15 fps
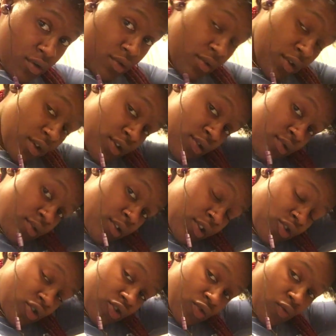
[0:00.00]
Okay, so I
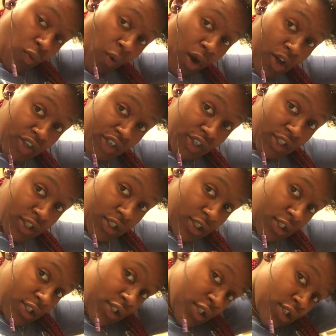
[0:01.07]
just washed
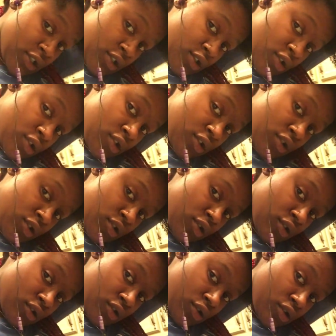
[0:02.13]

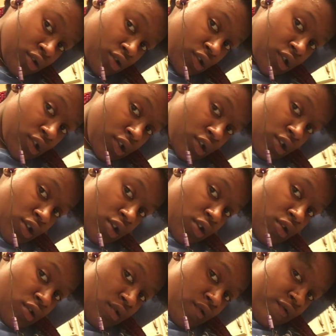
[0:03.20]
this
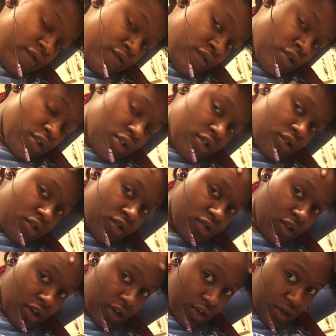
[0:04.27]
front
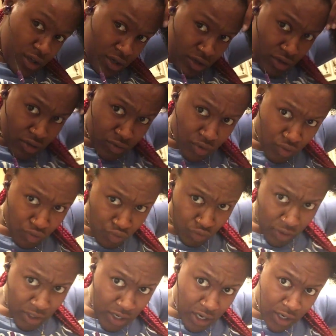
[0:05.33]
so I could get it
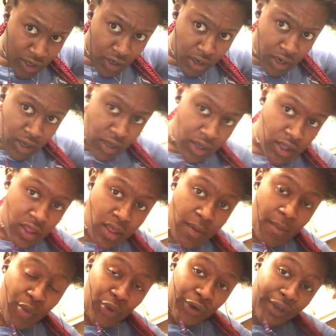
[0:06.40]
redone in the
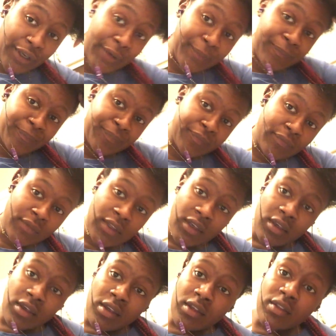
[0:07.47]
morning.
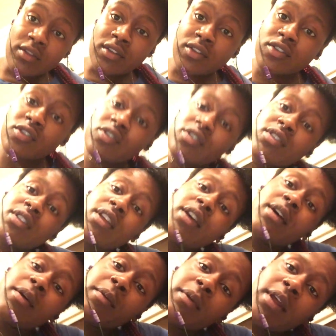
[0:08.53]
This is just an
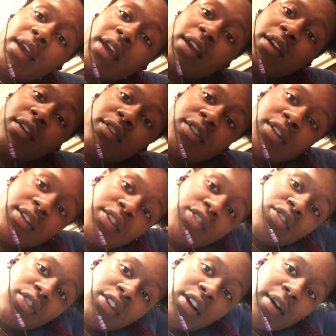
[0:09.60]
update to
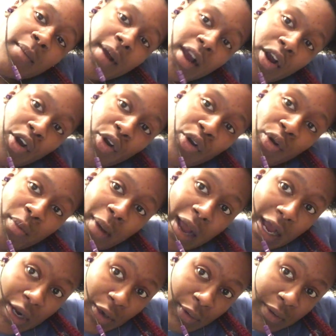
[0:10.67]
show y'all my curl
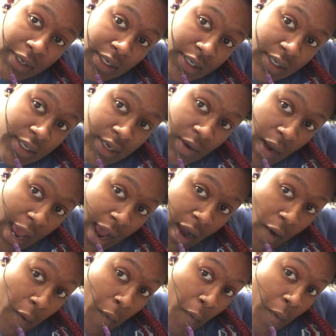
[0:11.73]
pattern and
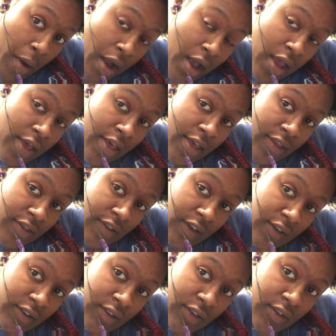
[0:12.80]
how
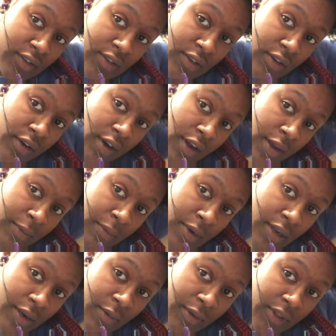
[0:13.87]
things are
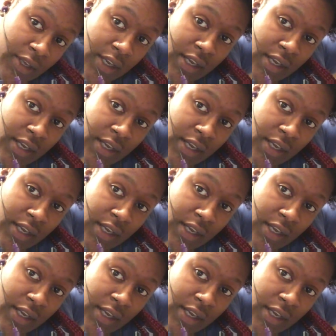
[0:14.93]
updated with the